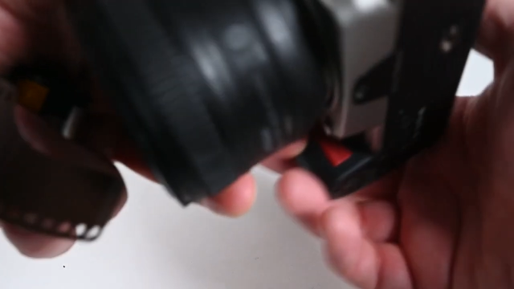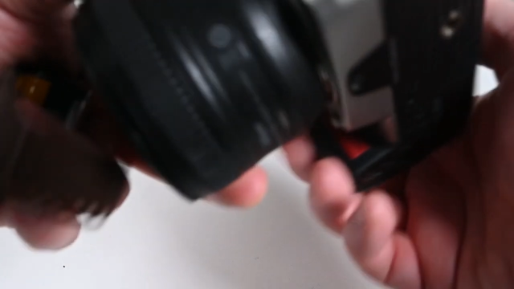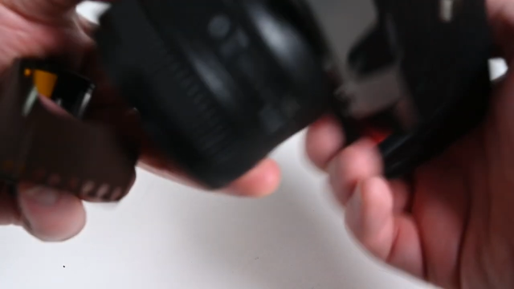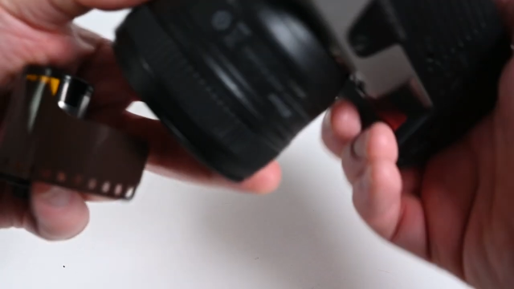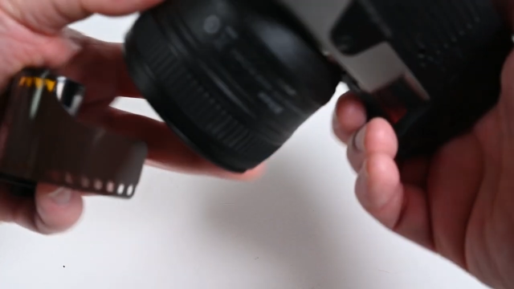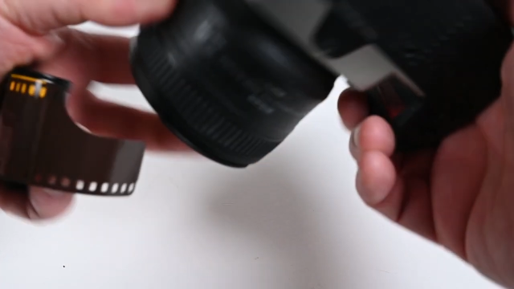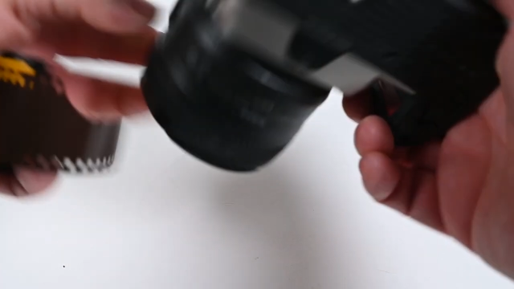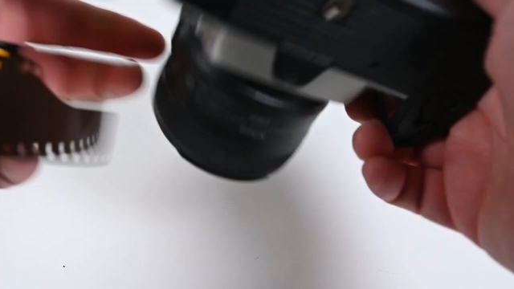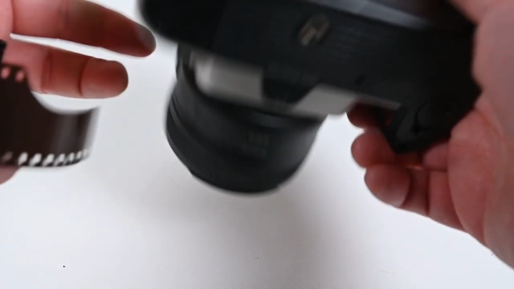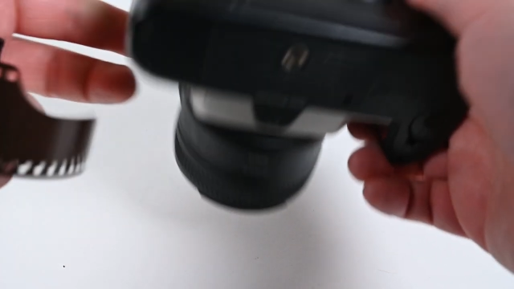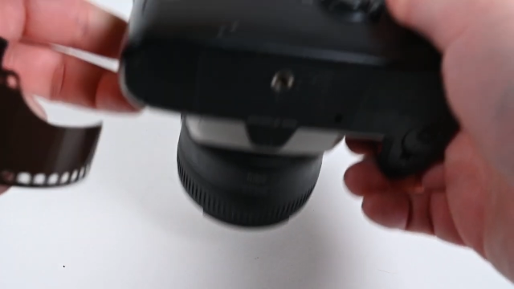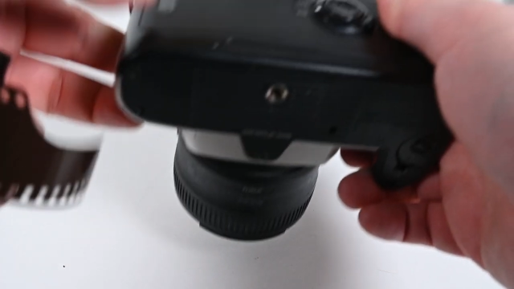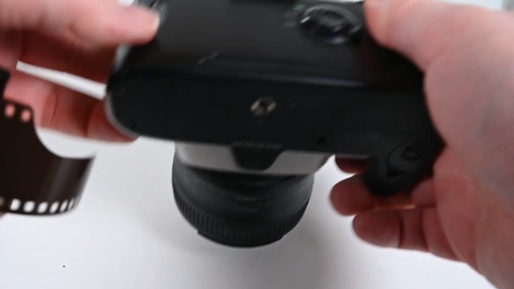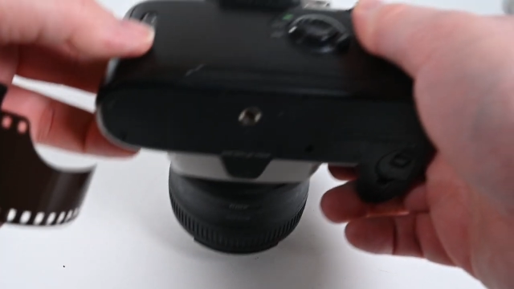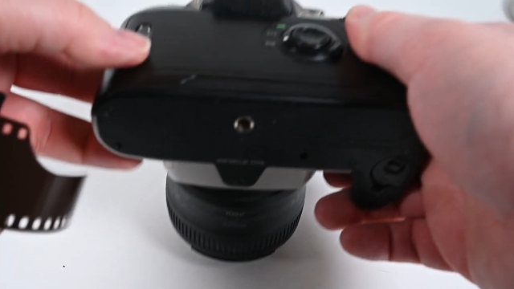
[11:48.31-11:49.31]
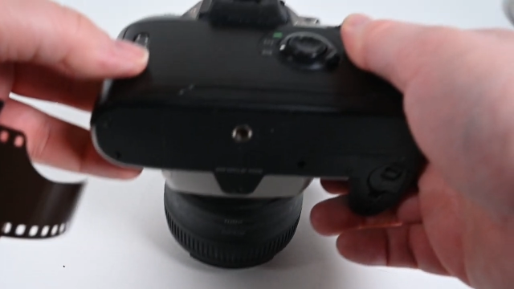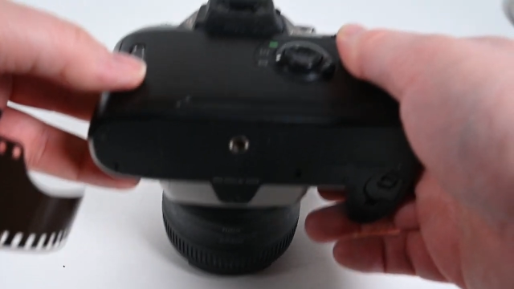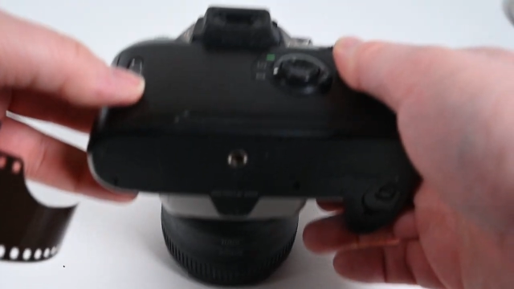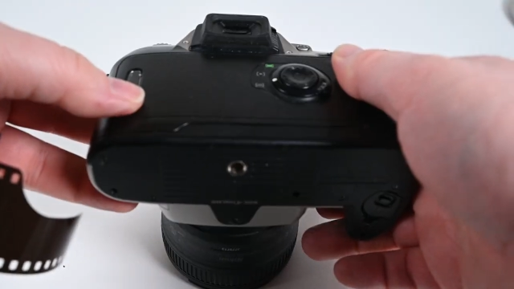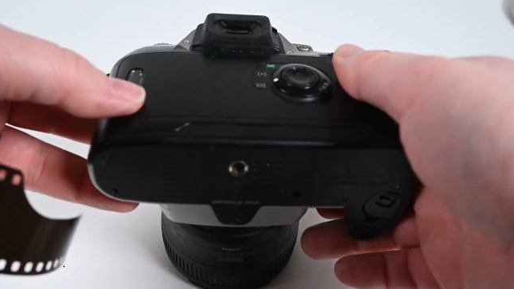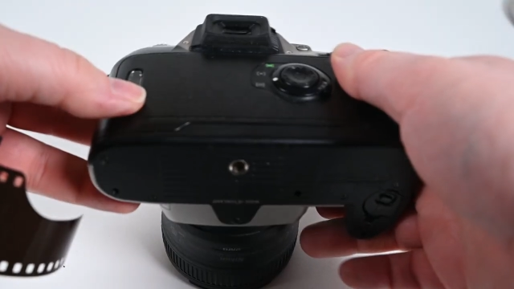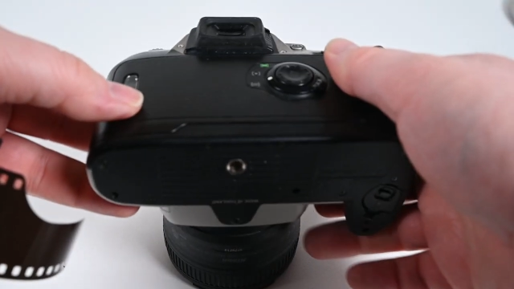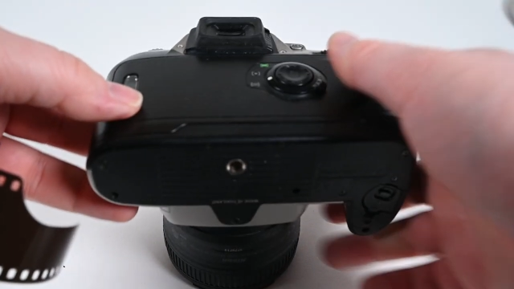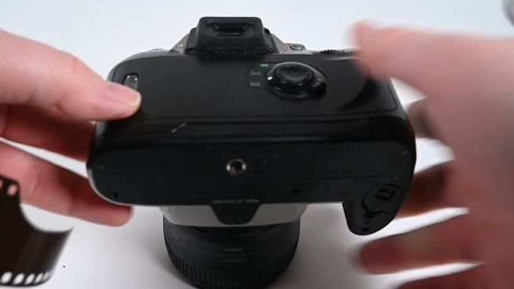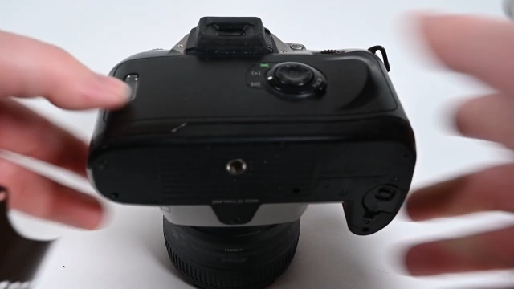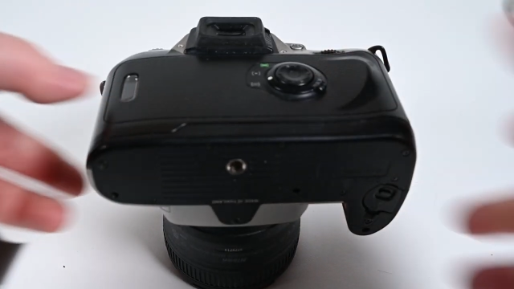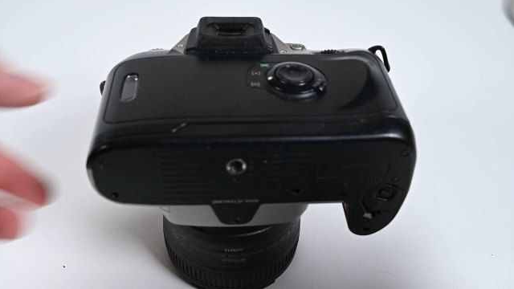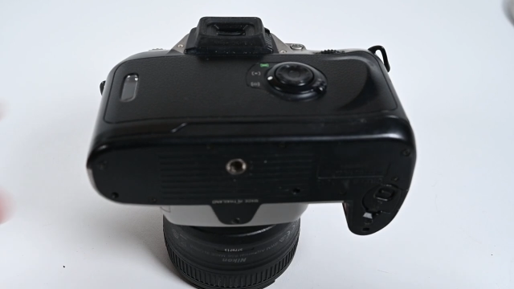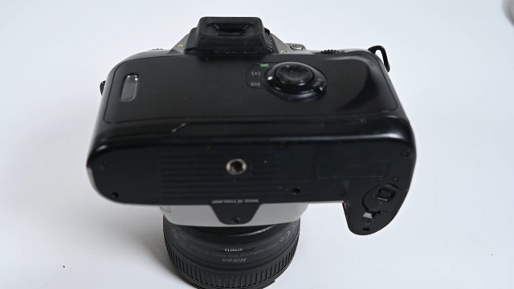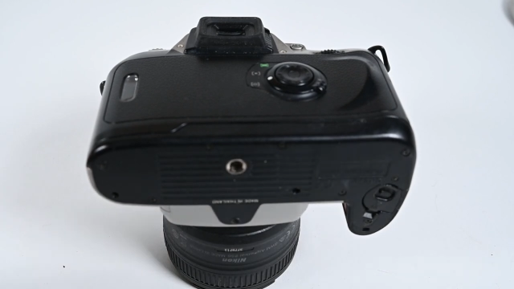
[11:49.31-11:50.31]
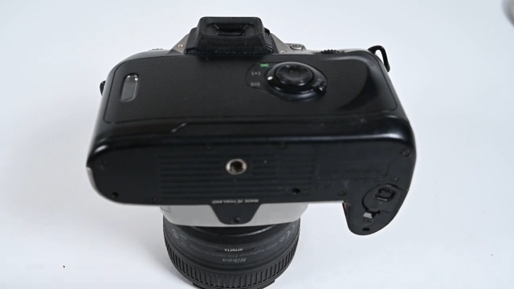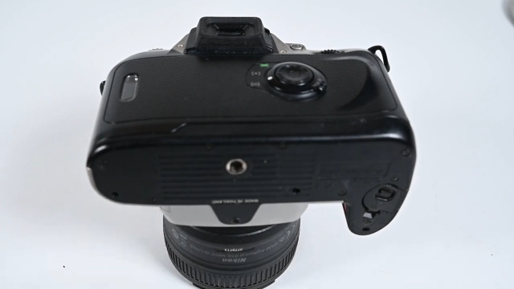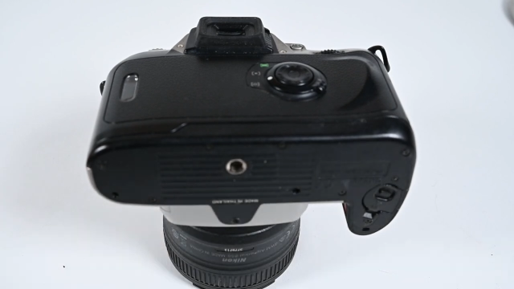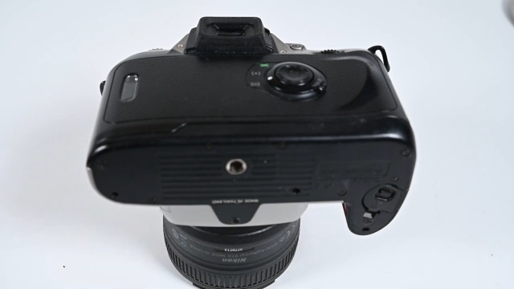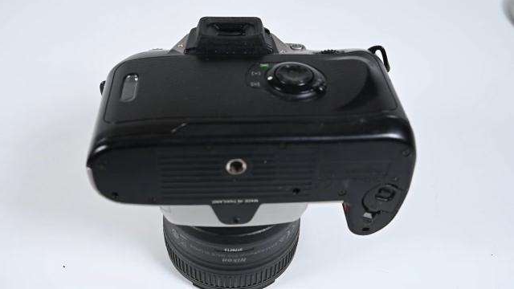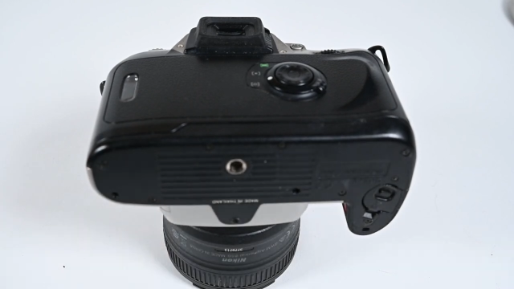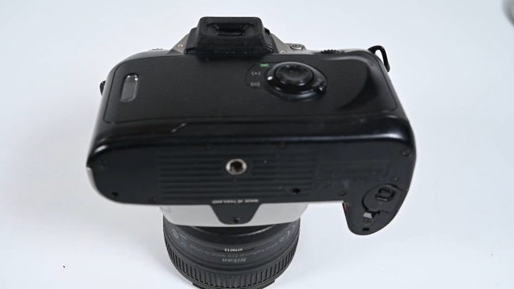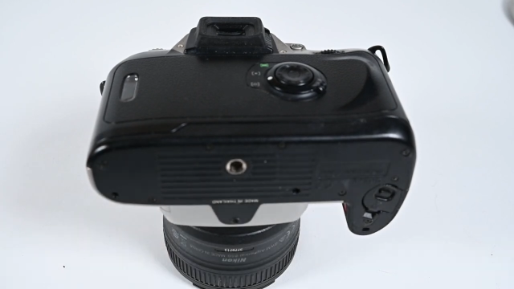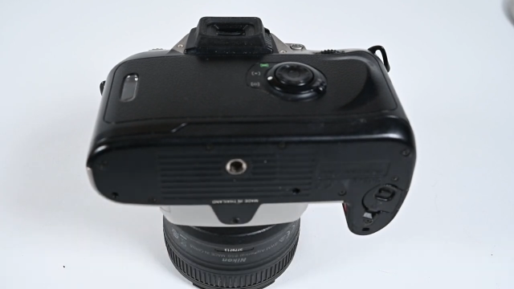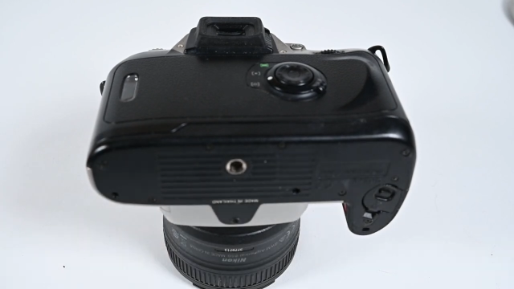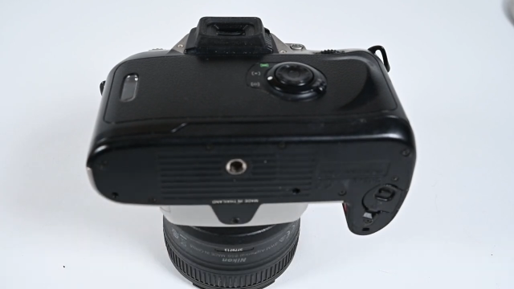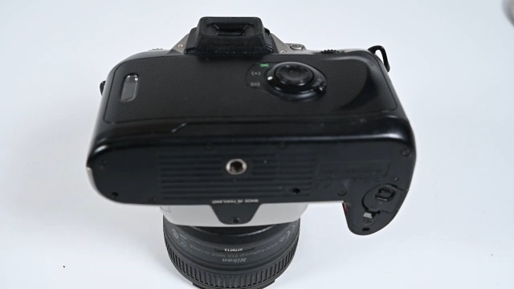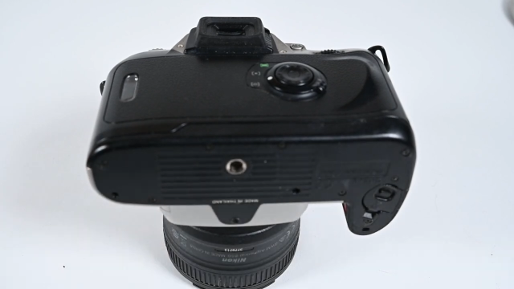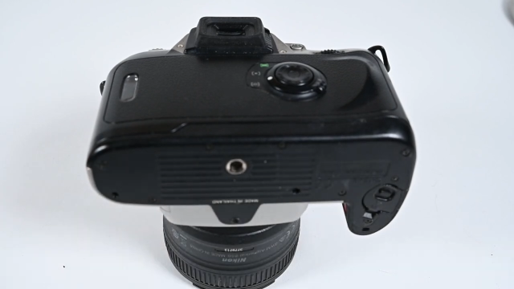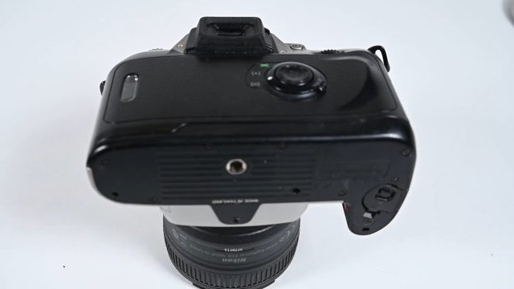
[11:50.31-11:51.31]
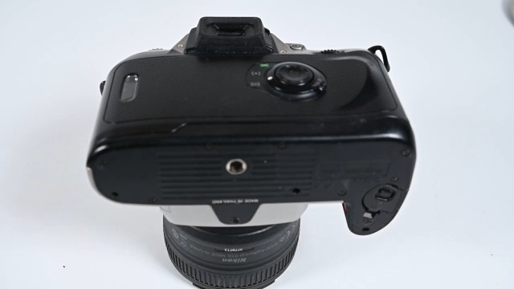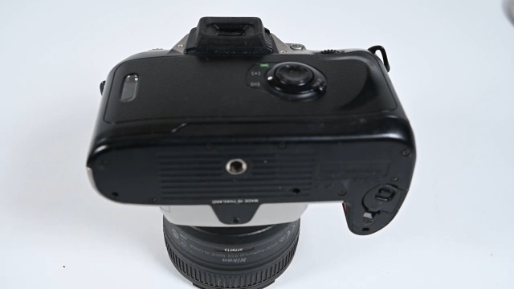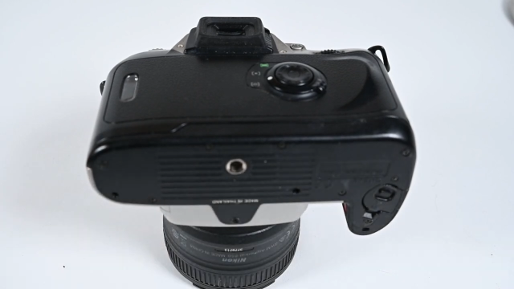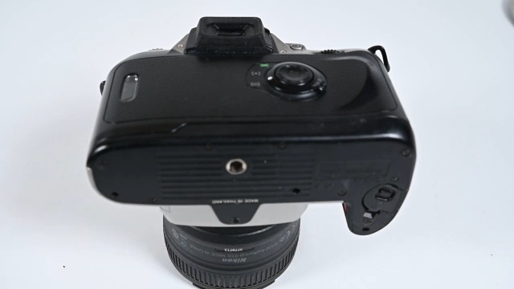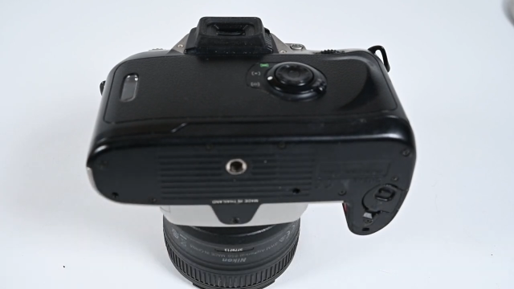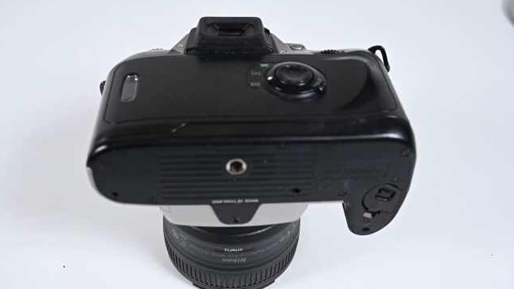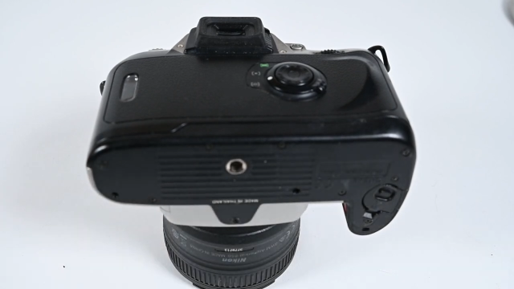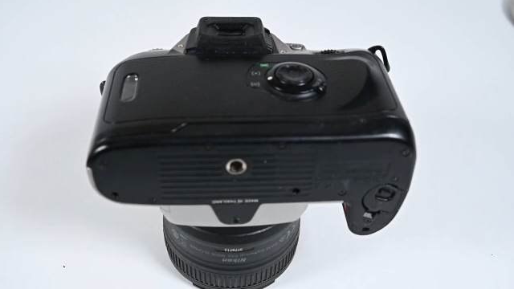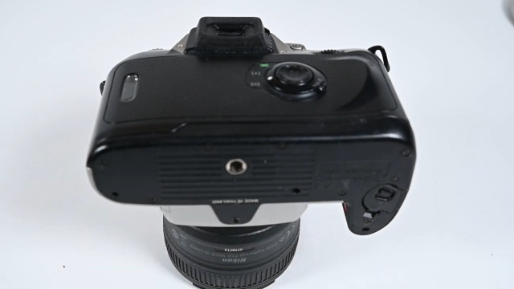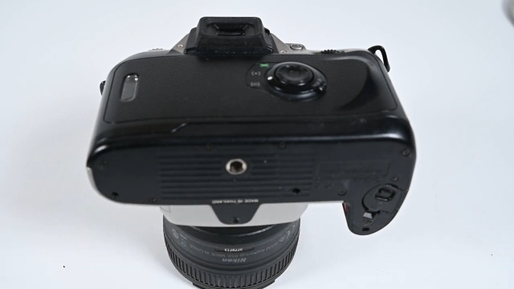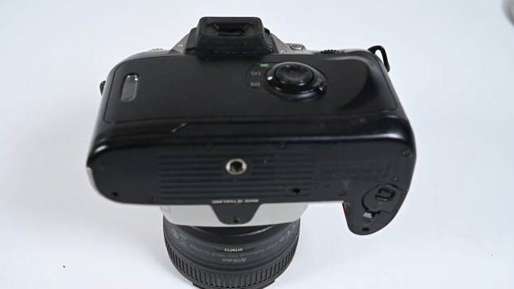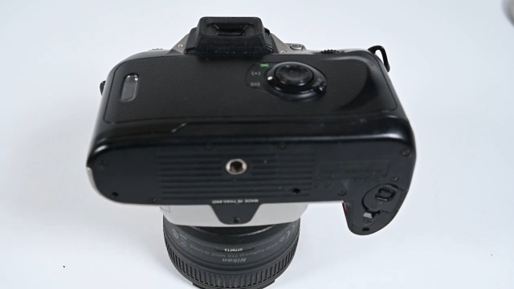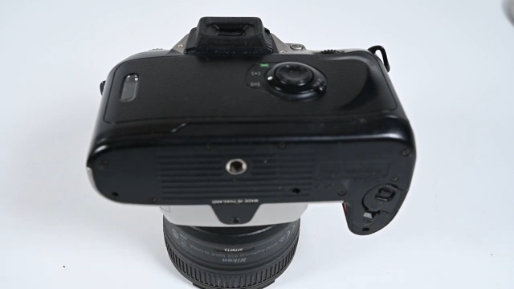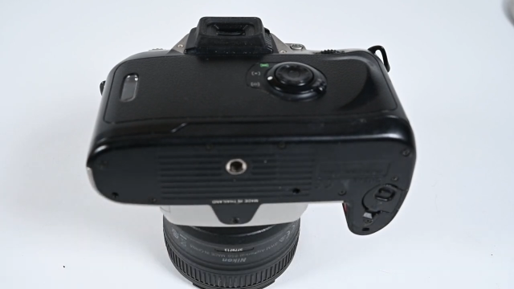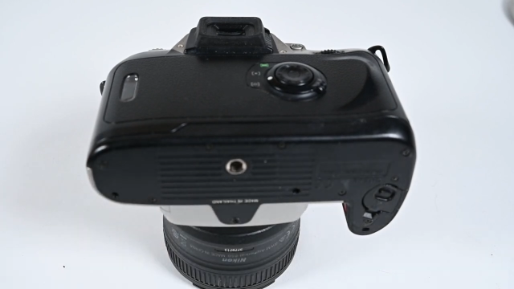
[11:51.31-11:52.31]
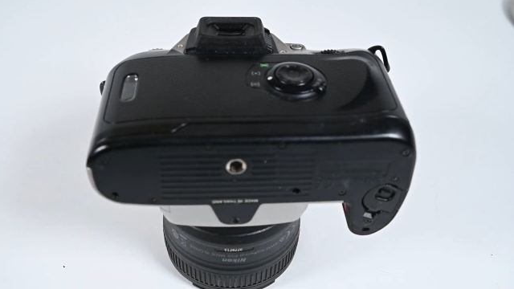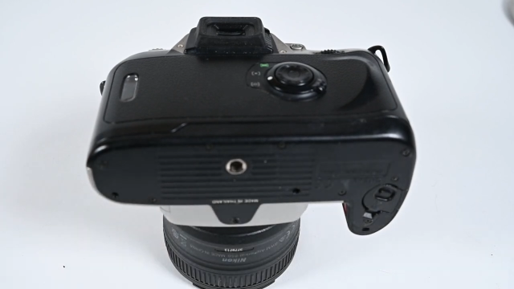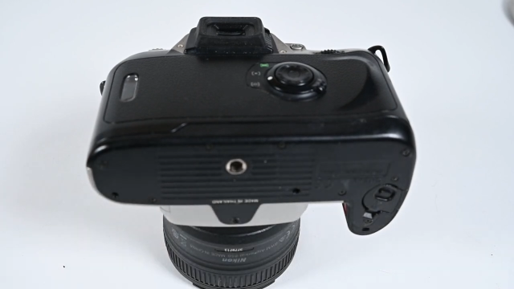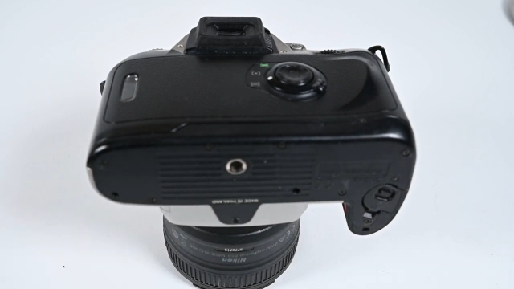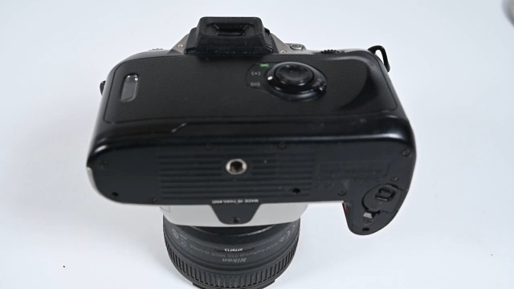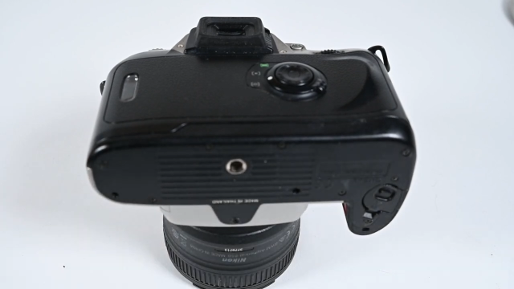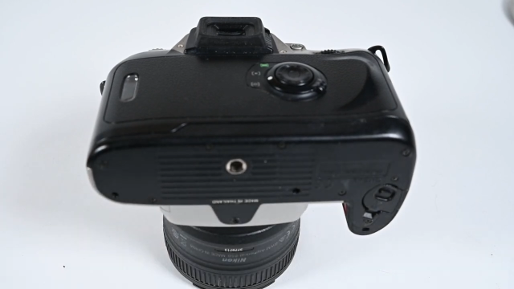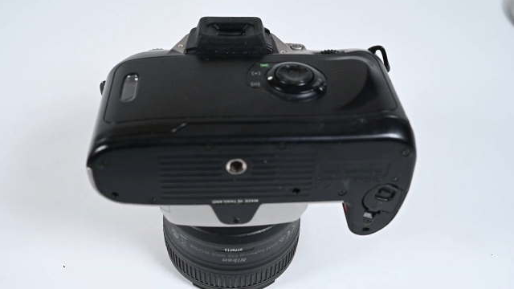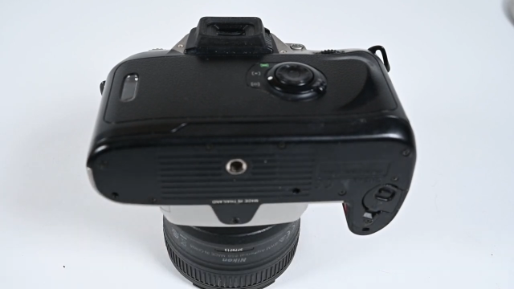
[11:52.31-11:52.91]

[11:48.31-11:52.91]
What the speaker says: [unreadable: no face in view]